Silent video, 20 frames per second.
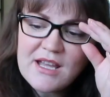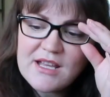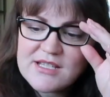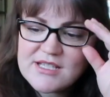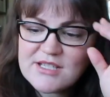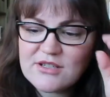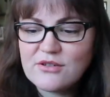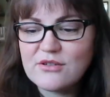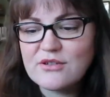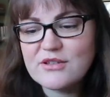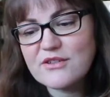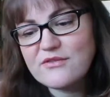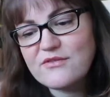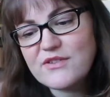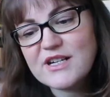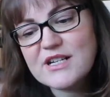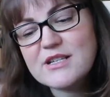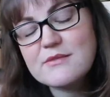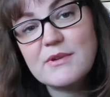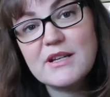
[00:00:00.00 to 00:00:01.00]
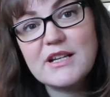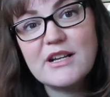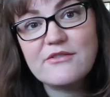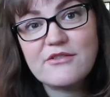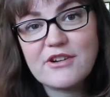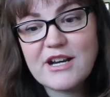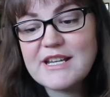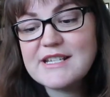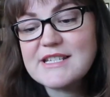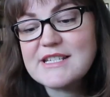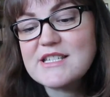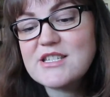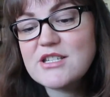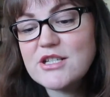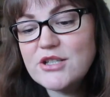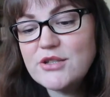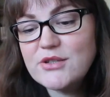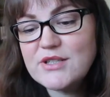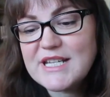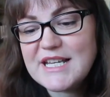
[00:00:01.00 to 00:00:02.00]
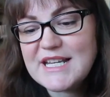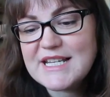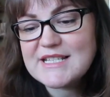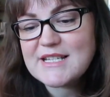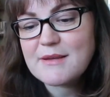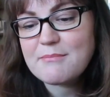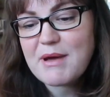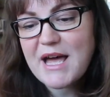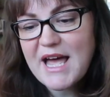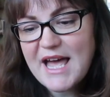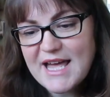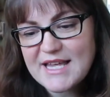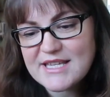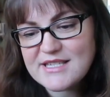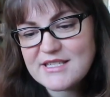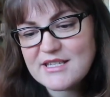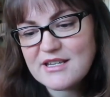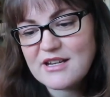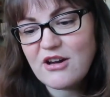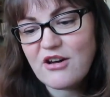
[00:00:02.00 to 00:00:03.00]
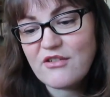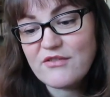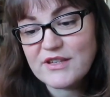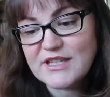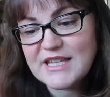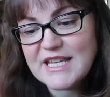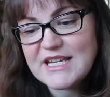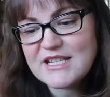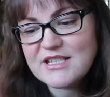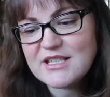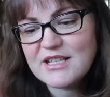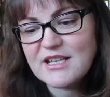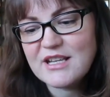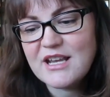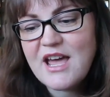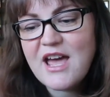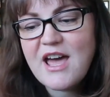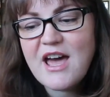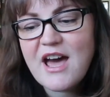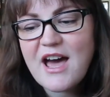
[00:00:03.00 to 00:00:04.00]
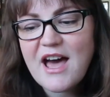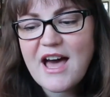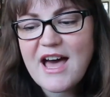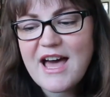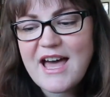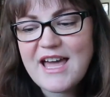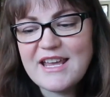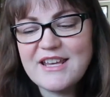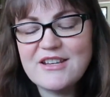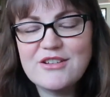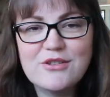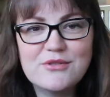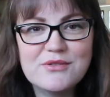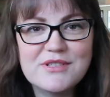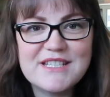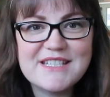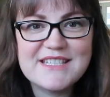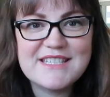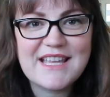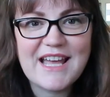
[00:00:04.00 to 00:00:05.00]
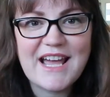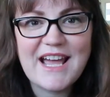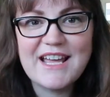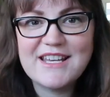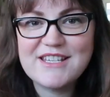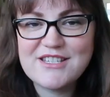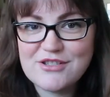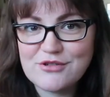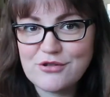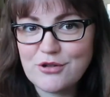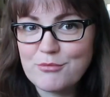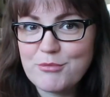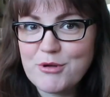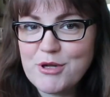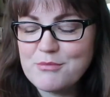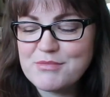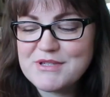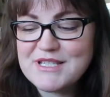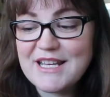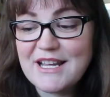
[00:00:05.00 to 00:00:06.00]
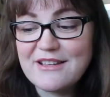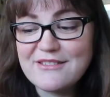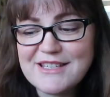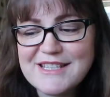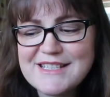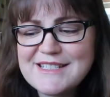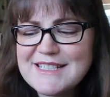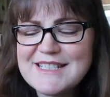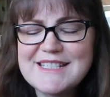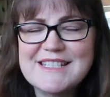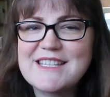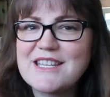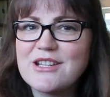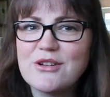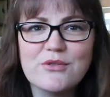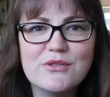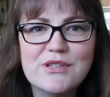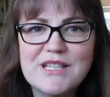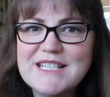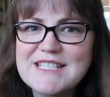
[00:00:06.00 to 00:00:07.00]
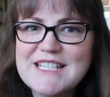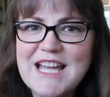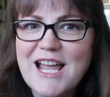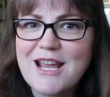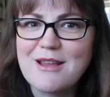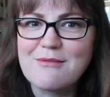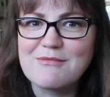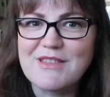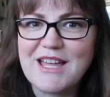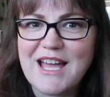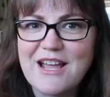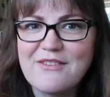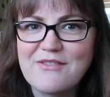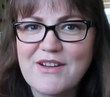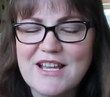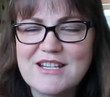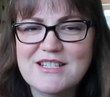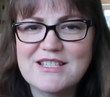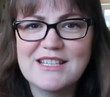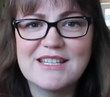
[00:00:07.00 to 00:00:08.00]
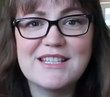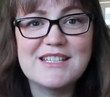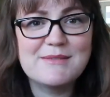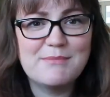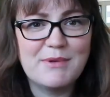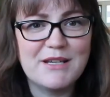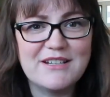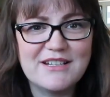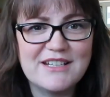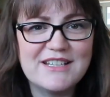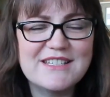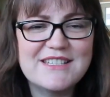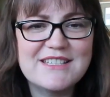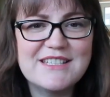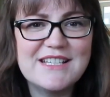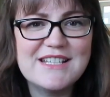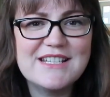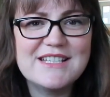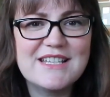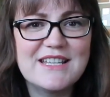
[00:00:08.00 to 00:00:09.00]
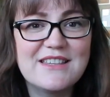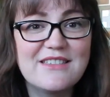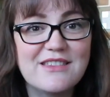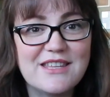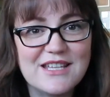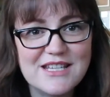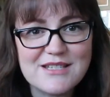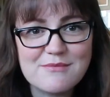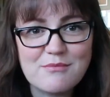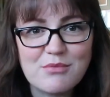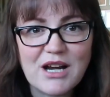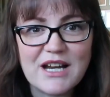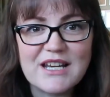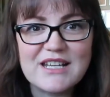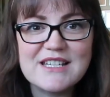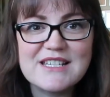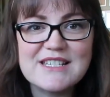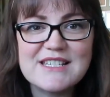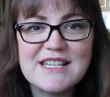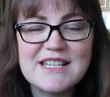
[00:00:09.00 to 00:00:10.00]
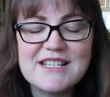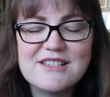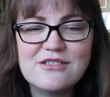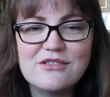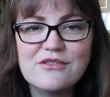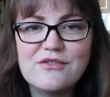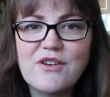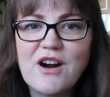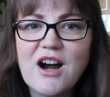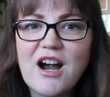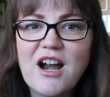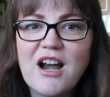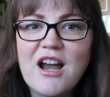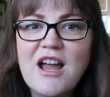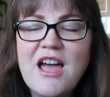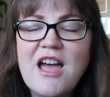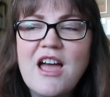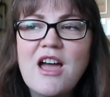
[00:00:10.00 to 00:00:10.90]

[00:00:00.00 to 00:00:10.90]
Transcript: So the first one I've written is 2 days past ovulation. I noticed that I had sore boobs. Now this is the only time that I've actually experienced this in this pregnancy so far.